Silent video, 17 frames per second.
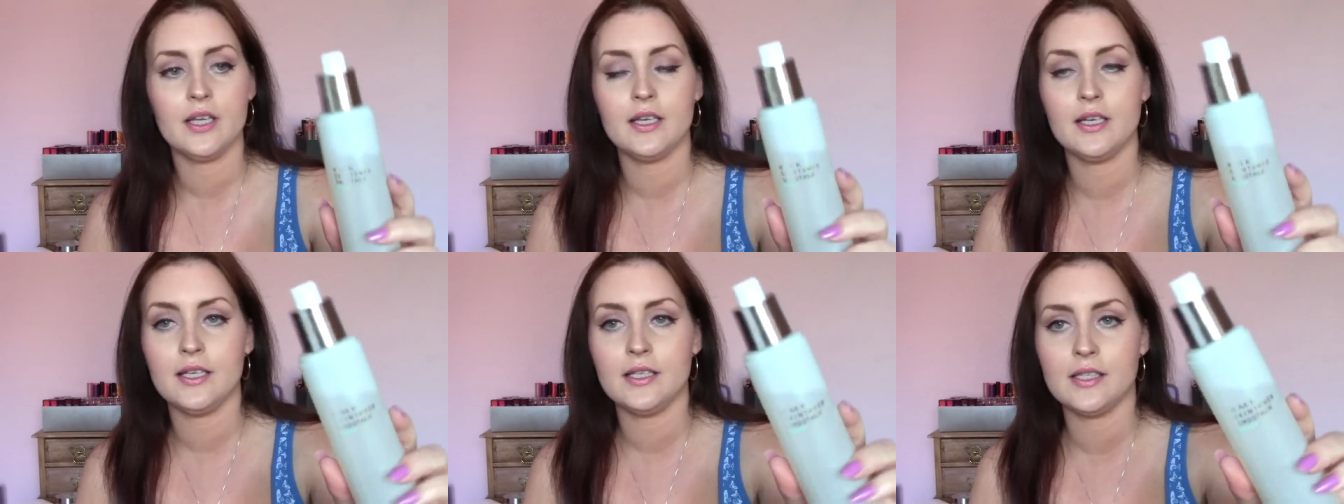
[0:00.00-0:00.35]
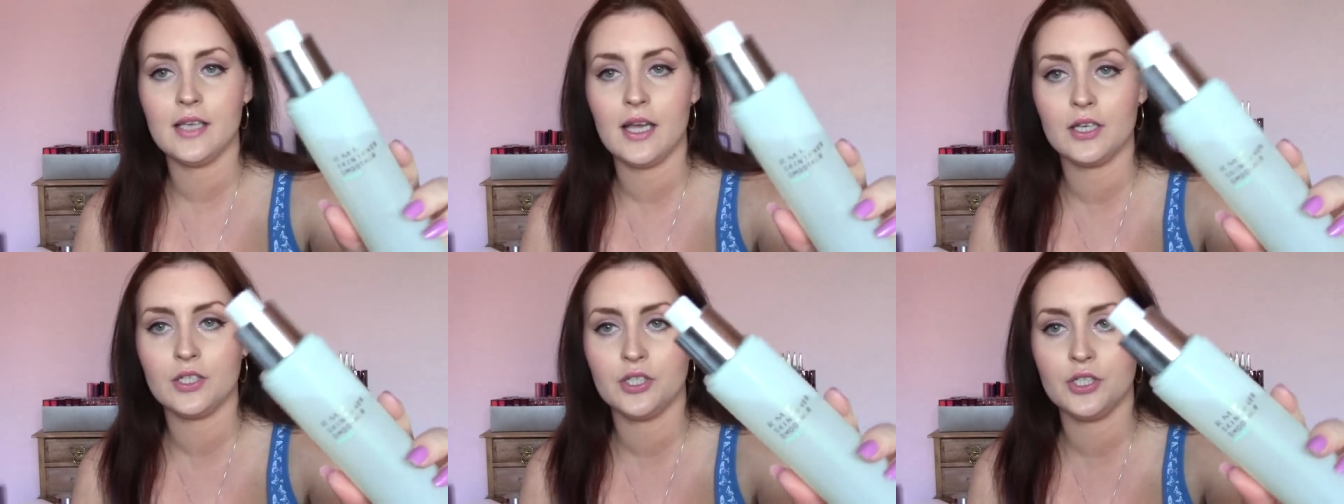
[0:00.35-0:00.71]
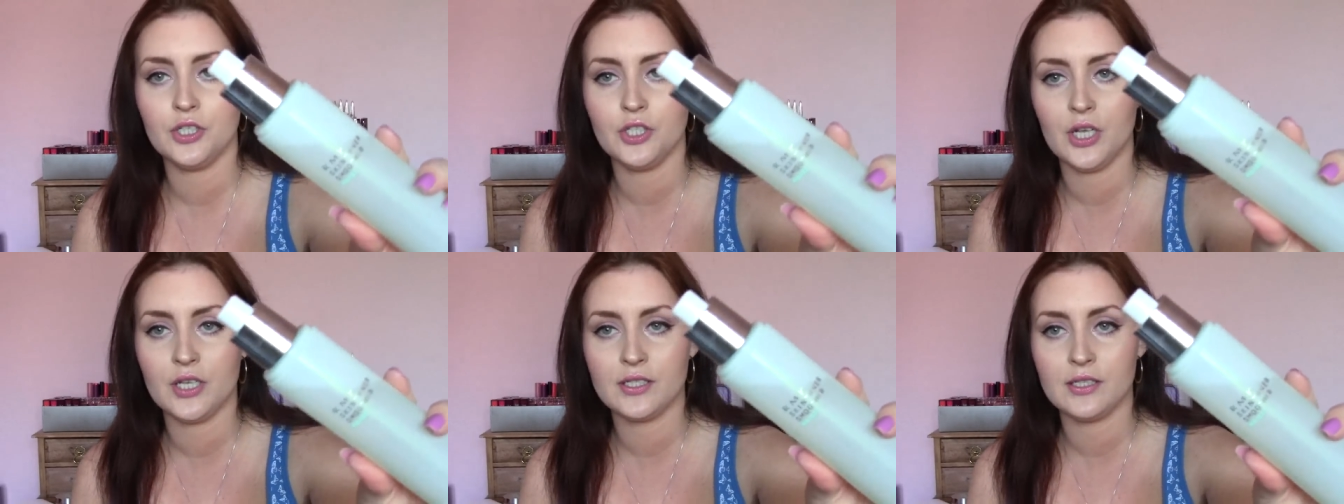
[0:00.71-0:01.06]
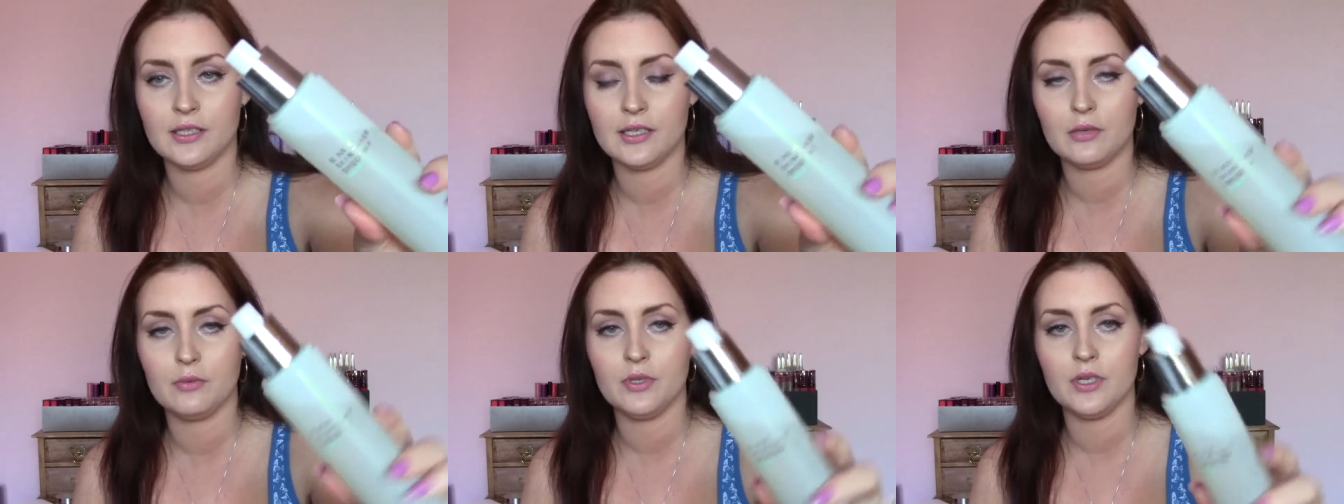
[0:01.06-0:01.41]
It is actually
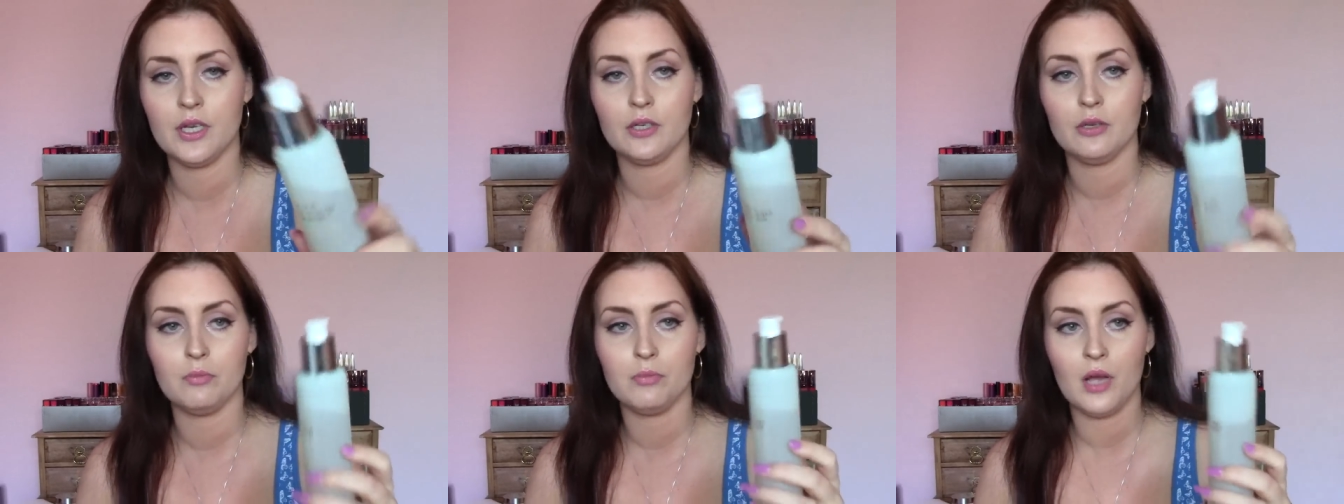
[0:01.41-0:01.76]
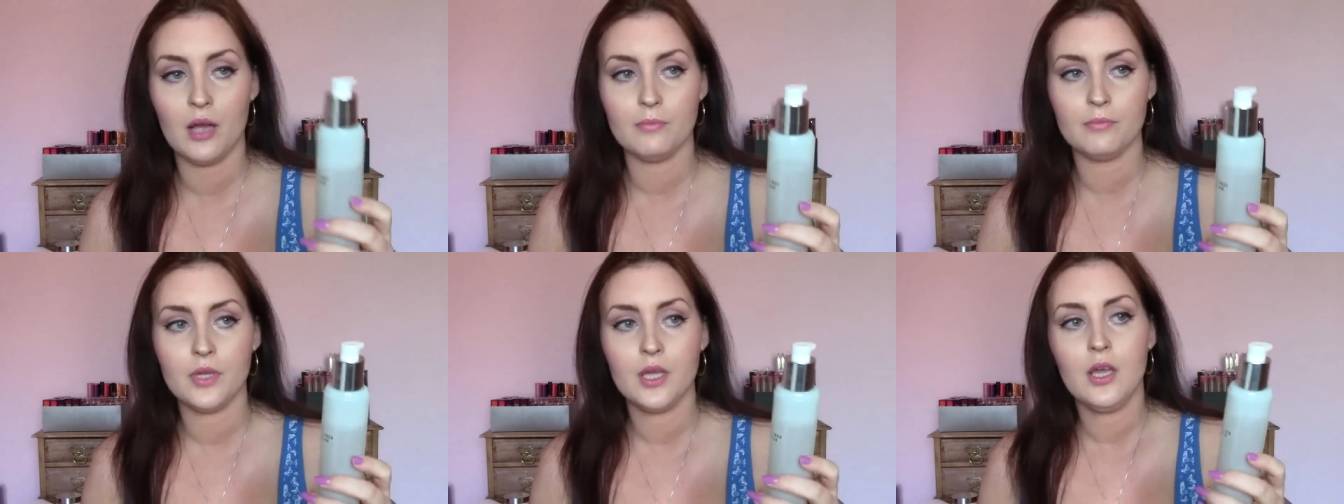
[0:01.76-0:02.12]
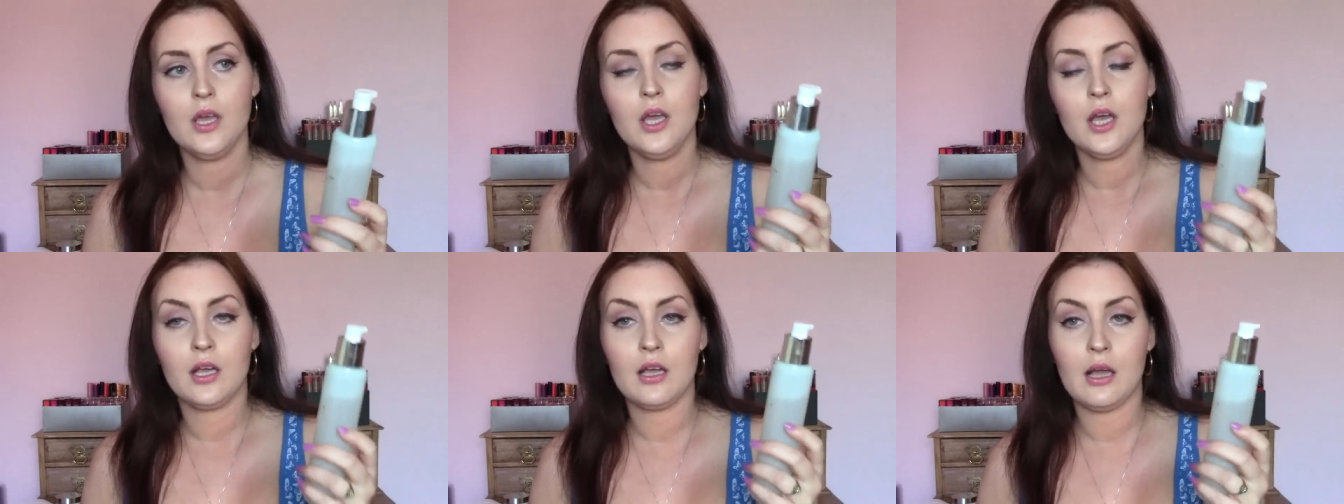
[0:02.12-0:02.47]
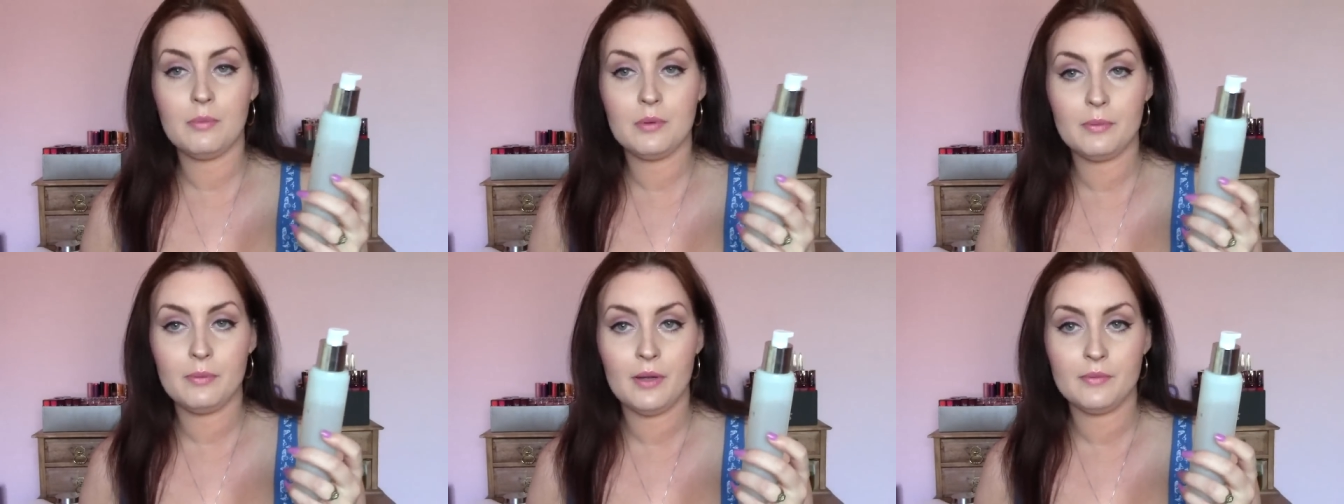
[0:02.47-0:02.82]
just liquid. And you pump a
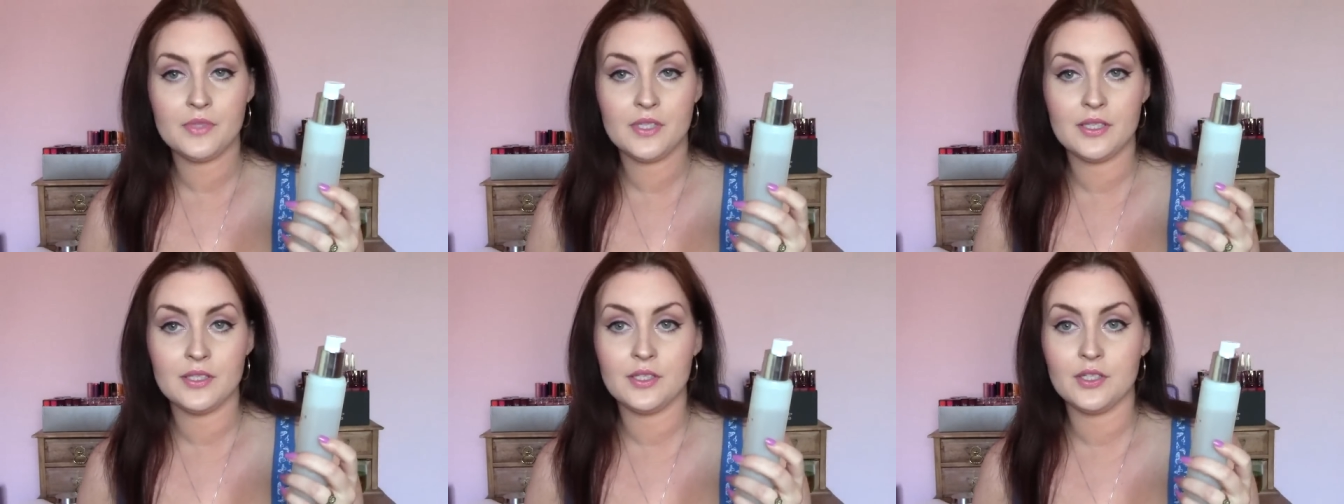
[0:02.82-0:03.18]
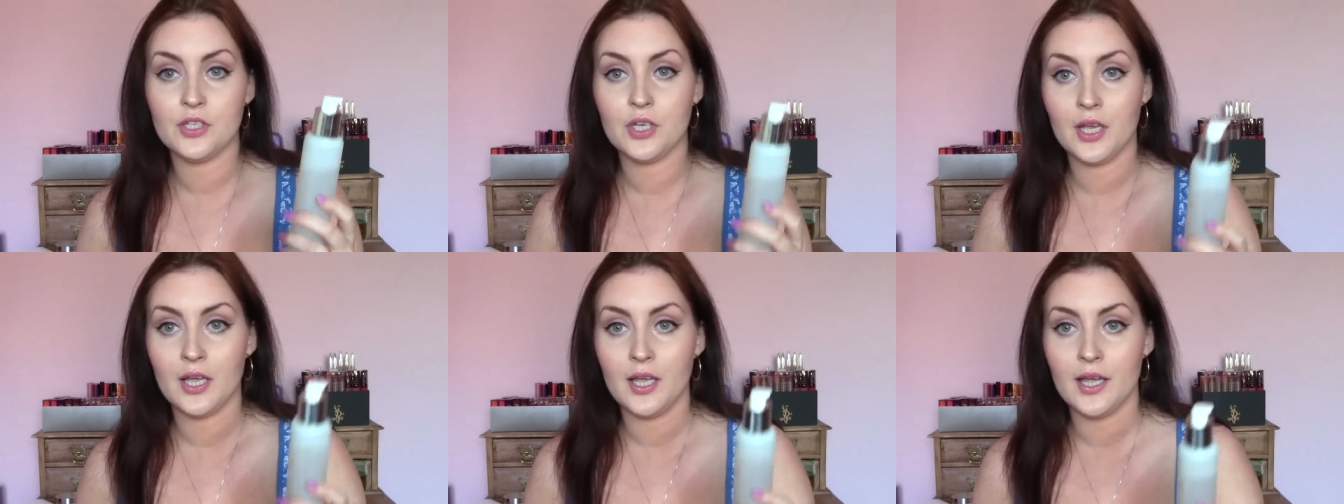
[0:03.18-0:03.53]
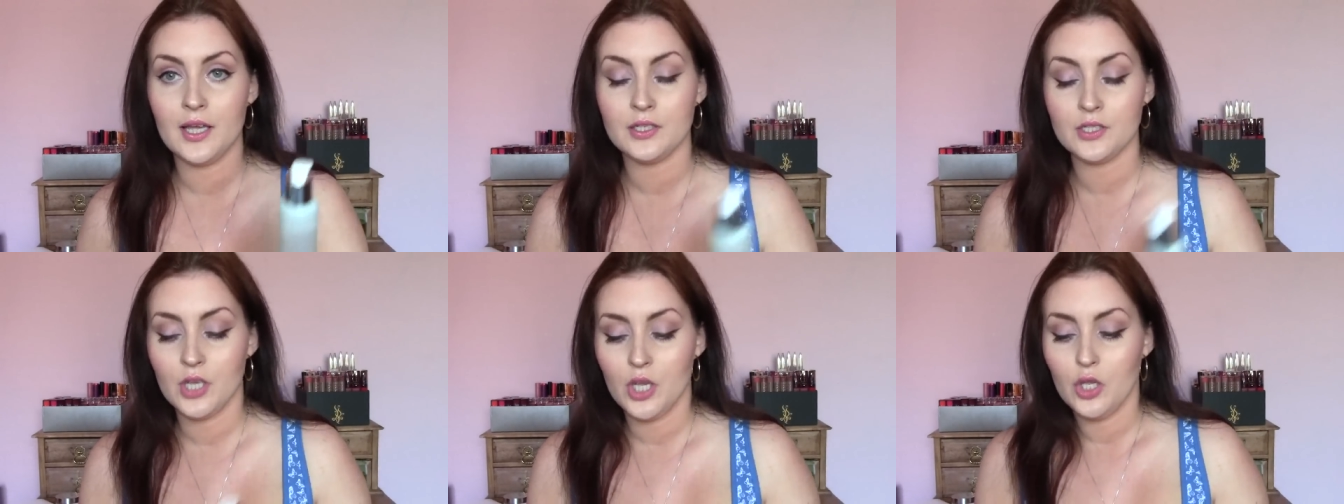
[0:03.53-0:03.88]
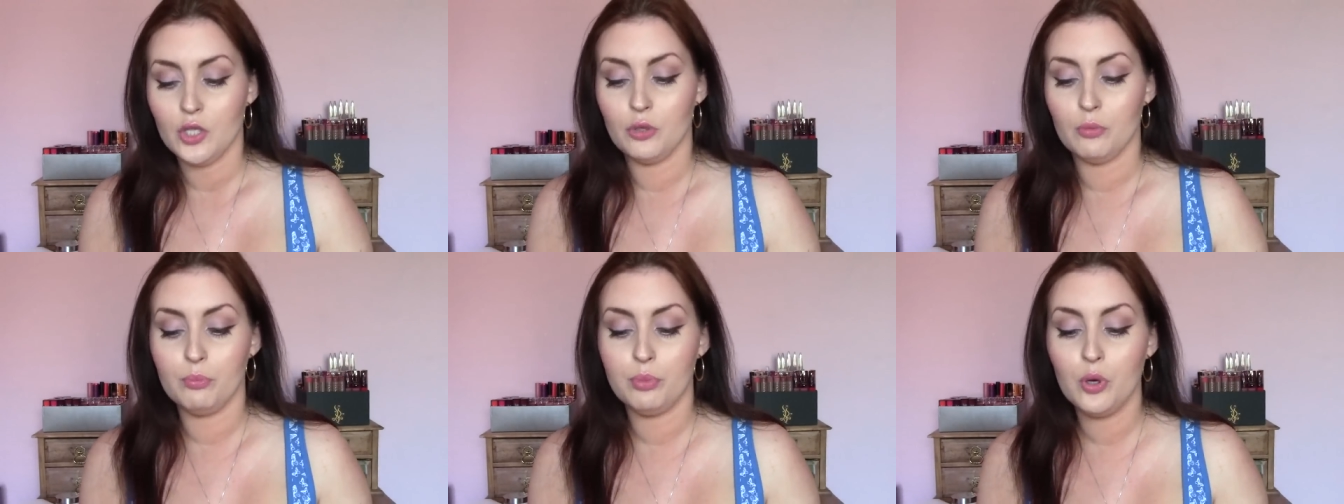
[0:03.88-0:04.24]
couple of pumps of this into your hand.
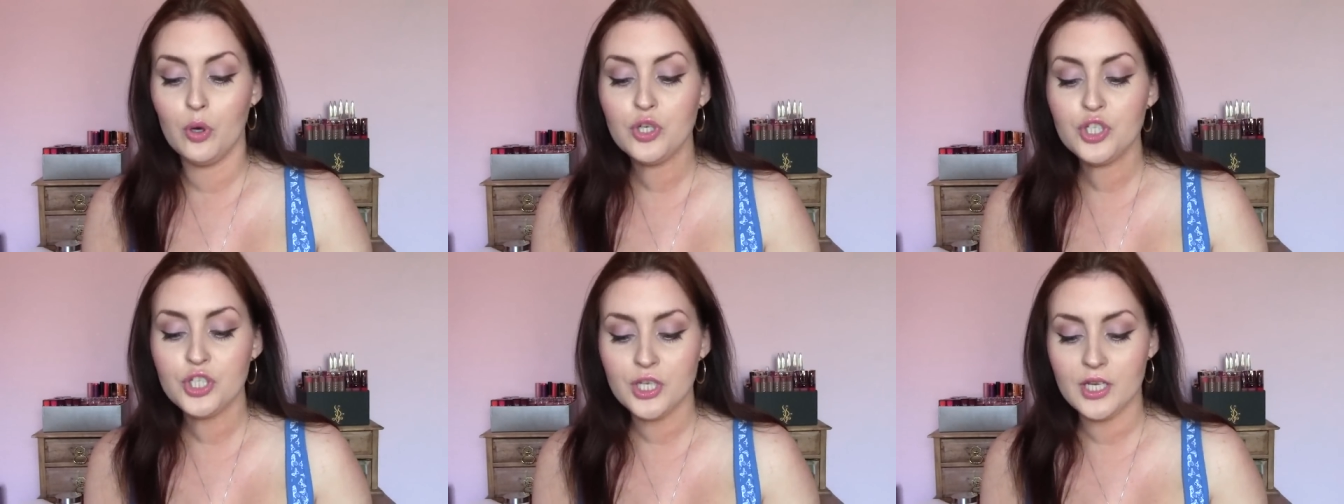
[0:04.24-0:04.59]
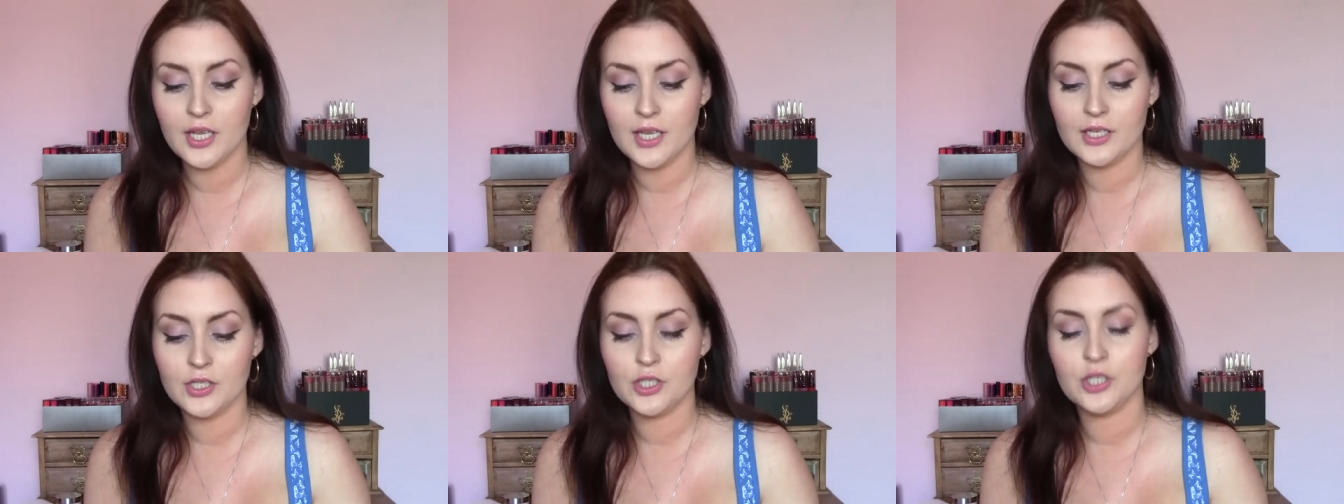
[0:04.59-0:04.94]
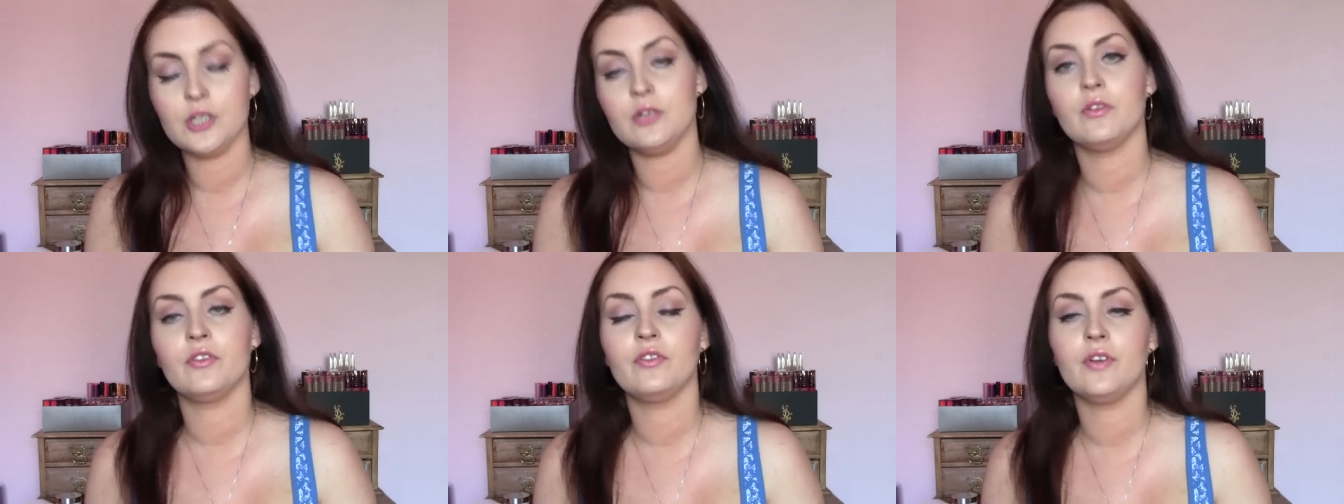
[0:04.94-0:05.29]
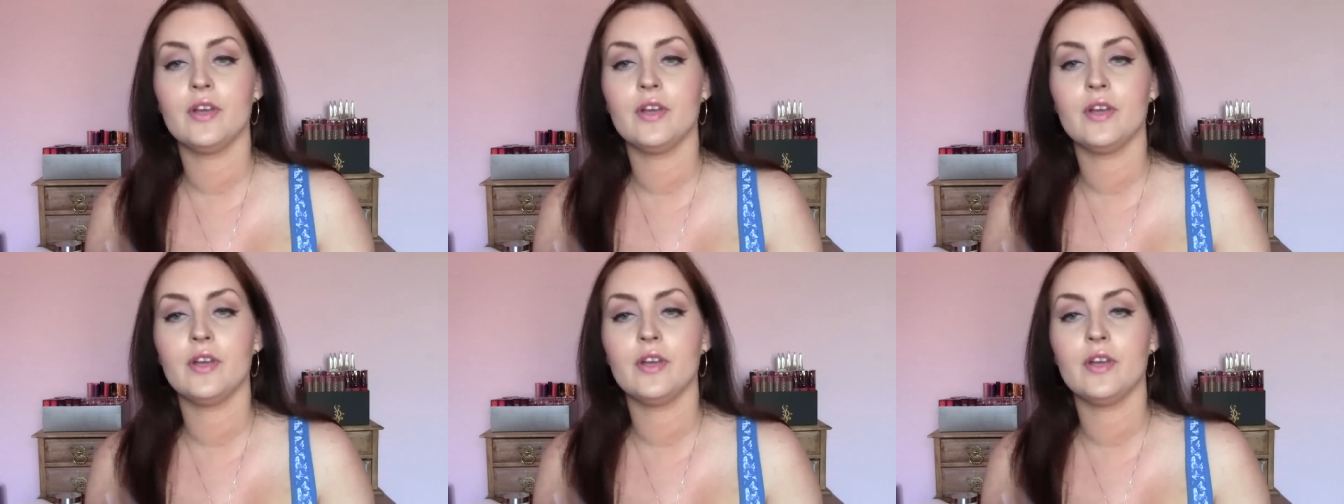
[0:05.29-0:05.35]
You push it into your